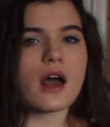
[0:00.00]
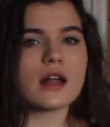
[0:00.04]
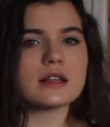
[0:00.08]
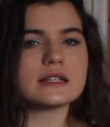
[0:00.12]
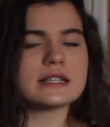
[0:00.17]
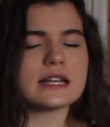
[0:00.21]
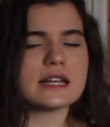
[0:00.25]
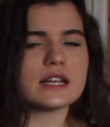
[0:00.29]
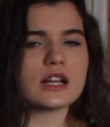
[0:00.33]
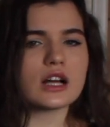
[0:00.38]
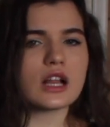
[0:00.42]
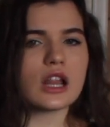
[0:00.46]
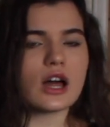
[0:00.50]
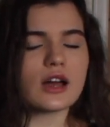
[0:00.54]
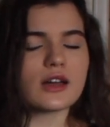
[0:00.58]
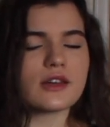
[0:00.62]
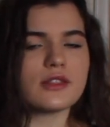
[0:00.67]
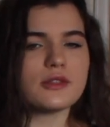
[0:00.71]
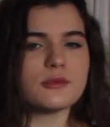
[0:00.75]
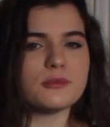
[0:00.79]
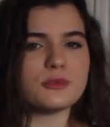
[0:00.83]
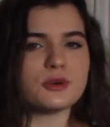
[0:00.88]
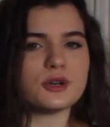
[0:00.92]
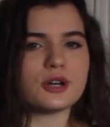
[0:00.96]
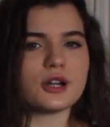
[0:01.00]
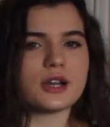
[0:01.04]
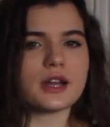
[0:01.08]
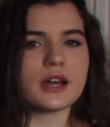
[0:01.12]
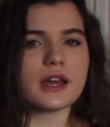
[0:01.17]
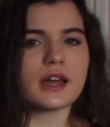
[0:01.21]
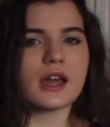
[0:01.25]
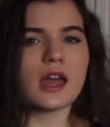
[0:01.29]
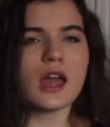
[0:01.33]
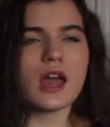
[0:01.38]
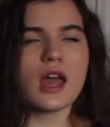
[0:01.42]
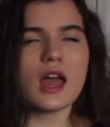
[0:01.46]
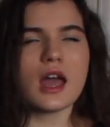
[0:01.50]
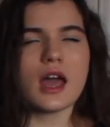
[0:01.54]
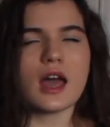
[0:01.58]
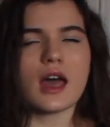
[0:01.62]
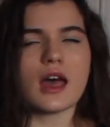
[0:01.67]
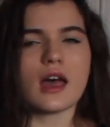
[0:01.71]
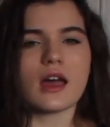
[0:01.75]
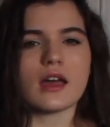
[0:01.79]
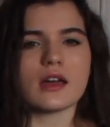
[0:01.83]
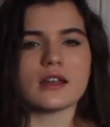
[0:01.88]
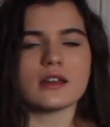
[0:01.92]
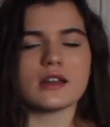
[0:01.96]
10 o'clock in the morning
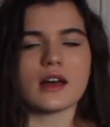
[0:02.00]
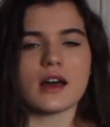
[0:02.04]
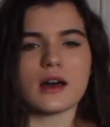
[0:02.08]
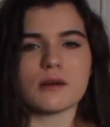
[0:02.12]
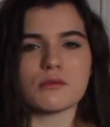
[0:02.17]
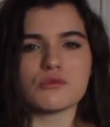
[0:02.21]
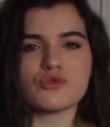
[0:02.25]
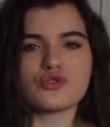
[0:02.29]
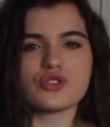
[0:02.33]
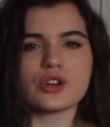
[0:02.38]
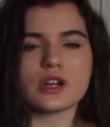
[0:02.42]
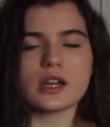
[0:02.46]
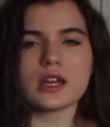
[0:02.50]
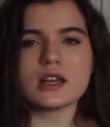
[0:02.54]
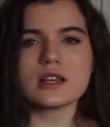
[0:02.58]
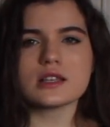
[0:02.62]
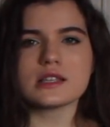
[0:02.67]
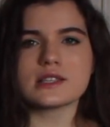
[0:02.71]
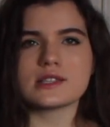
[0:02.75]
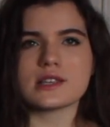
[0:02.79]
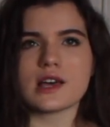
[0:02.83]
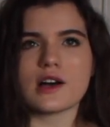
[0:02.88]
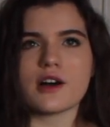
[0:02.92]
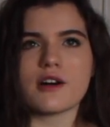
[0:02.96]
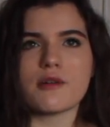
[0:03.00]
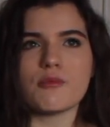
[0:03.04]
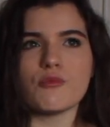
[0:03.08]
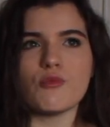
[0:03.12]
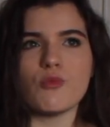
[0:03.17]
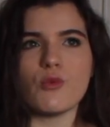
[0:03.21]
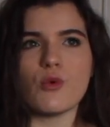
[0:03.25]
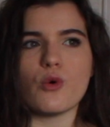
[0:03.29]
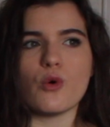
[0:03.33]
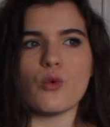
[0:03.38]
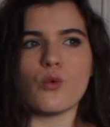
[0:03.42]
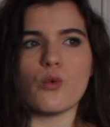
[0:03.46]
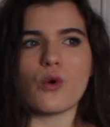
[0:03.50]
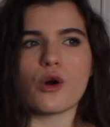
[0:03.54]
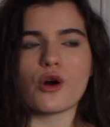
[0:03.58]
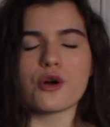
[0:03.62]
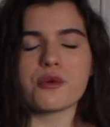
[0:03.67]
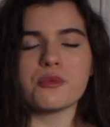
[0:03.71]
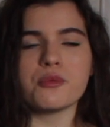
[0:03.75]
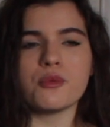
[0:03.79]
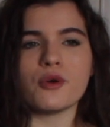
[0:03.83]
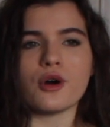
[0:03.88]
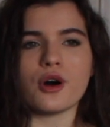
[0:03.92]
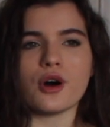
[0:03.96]
and I'm drinking some
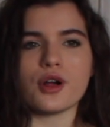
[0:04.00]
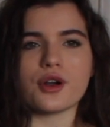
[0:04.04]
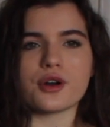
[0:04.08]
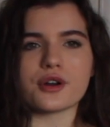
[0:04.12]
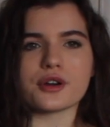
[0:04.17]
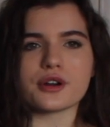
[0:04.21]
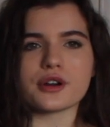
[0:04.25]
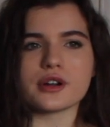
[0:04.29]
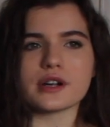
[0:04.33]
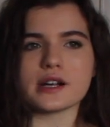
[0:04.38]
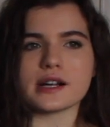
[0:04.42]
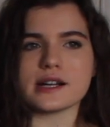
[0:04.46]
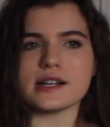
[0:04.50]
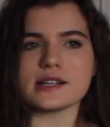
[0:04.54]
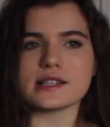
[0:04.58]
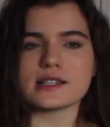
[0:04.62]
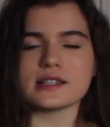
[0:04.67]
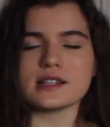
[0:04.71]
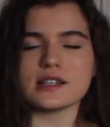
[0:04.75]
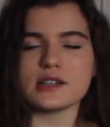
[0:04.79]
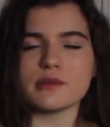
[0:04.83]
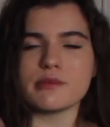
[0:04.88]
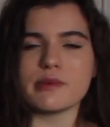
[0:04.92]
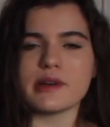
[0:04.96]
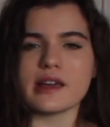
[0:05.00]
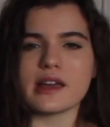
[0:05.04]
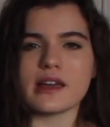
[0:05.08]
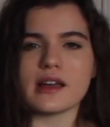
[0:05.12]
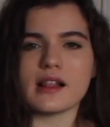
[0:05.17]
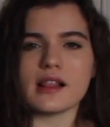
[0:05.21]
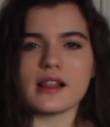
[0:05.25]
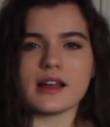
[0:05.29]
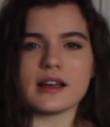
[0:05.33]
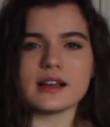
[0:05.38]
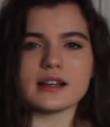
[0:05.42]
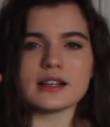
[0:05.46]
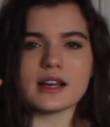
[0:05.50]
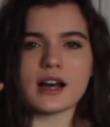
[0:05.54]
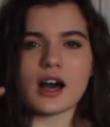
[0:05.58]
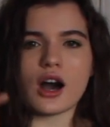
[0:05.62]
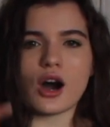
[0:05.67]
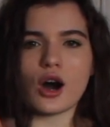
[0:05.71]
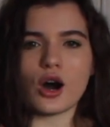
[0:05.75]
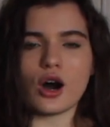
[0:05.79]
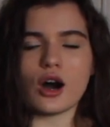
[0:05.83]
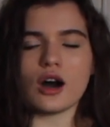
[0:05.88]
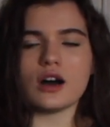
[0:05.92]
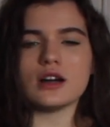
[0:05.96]
warm water. It doesn't need to be like
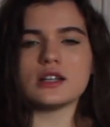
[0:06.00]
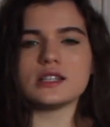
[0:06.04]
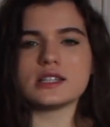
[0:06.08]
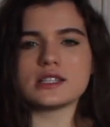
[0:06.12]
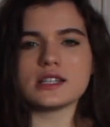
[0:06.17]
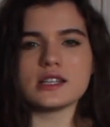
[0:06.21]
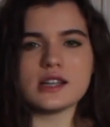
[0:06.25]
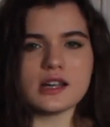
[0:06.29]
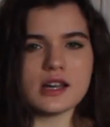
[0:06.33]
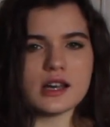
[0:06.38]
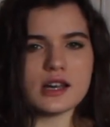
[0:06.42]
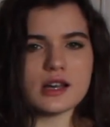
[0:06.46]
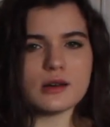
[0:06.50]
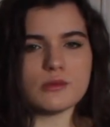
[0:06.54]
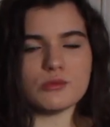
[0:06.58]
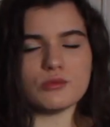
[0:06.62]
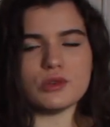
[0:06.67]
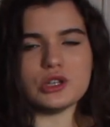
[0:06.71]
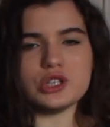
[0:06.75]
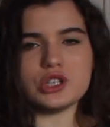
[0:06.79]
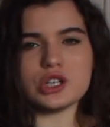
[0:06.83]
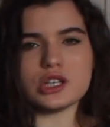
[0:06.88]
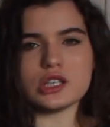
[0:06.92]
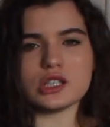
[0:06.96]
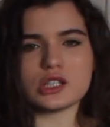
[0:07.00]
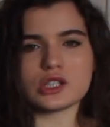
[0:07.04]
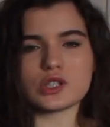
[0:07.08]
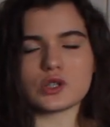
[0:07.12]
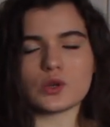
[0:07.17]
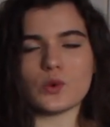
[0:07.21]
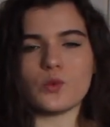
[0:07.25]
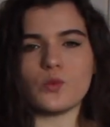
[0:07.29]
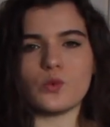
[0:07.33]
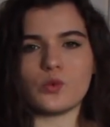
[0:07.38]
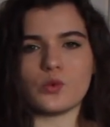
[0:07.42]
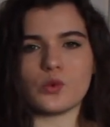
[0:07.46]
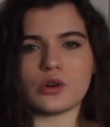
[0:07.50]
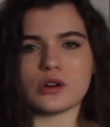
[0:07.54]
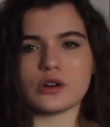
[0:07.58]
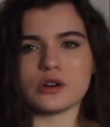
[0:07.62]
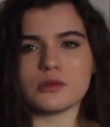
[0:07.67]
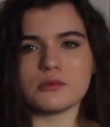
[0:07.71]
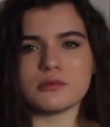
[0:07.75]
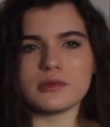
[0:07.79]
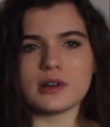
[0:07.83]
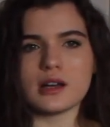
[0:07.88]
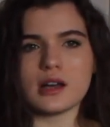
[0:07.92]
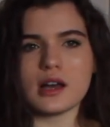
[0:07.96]
hot, but just
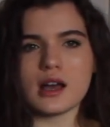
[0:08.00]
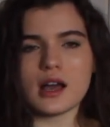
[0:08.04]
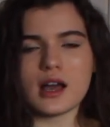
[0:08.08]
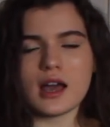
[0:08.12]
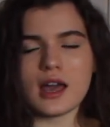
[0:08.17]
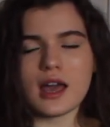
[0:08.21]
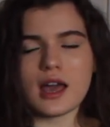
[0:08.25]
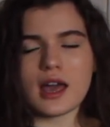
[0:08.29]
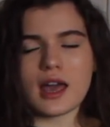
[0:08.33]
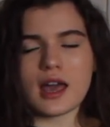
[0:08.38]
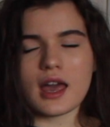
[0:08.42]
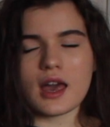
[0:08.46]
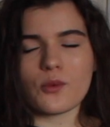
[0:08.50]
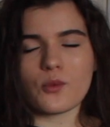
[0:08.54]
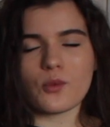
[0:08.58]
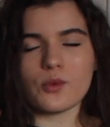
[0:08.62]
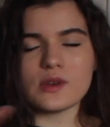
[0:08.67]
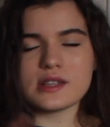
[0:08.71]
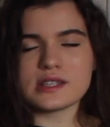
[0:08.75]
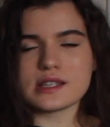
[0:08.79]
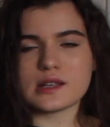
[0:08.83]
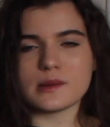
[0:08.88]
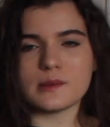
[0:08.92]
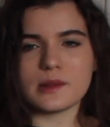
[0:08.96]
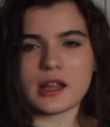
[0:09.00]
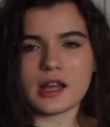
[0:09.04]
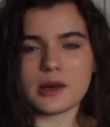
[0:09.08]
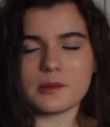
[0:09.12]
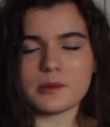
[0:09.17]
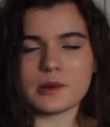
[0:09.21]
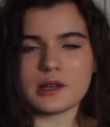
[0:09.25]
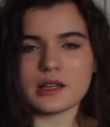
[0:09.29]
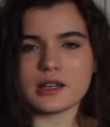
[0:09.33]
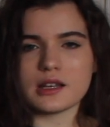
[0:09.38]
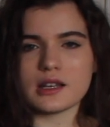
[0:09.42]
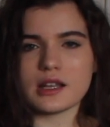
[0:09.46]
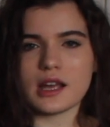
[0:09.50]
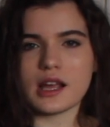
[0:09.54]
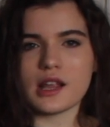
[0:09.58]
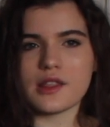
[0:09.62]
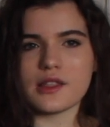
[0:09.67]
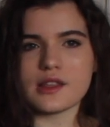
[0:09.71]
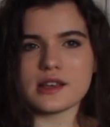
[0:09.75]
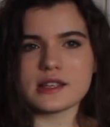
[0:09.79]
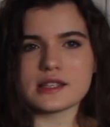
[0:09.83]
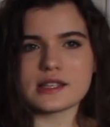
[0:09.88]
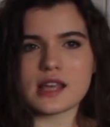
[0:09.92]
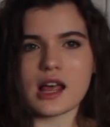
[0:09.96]
warm with some lemon. And
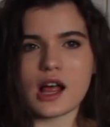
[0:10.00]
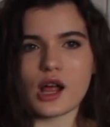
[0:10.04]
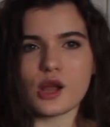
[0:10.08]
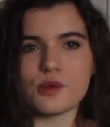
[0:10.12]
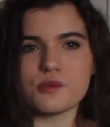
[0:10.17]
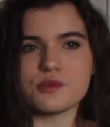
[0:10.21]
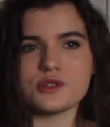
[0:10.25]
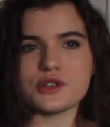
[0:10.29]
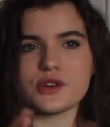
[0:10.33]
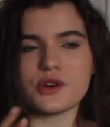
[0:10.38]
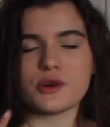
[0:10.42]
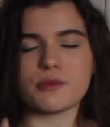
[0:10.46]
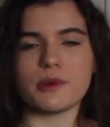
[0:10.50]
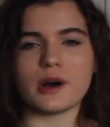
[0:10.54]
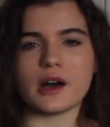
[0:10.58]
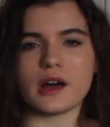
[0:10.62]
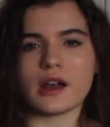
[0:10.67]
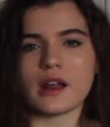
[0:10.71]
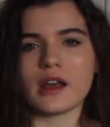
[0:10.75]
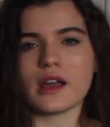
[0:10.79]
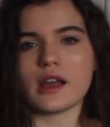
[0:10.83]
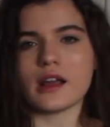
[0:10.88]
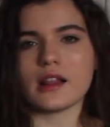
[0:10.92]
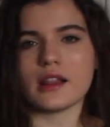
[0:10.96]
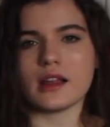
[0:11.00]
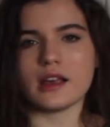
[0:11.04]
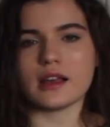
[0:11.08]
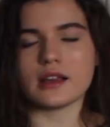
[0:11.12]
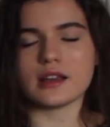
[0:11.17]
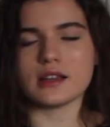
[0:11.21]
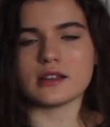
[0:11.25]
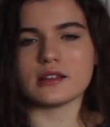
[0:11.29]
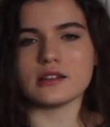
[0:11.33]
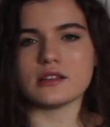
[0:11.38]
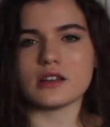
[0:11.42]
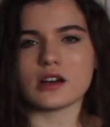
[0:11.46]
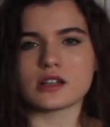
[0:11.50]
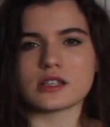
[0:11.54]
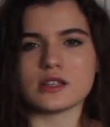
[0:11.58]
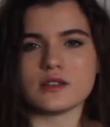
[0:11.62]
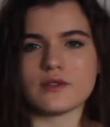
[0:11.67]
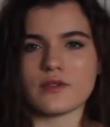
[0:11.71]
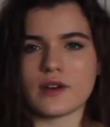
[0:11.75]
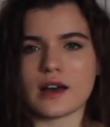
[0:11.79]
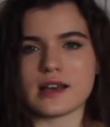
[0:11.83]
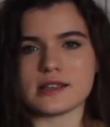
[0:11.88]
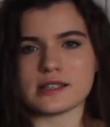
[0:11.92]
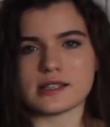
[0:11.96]
this helps your body, like it
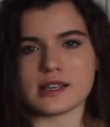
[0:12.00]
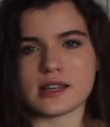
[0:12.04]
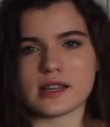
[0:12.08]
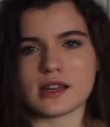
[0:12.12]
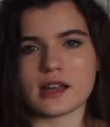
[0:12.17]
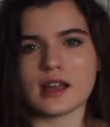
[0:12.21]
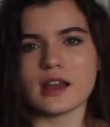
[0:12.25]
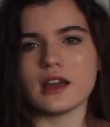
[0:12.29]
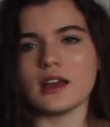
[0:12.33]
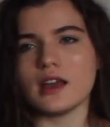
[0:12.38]
detoxifies it.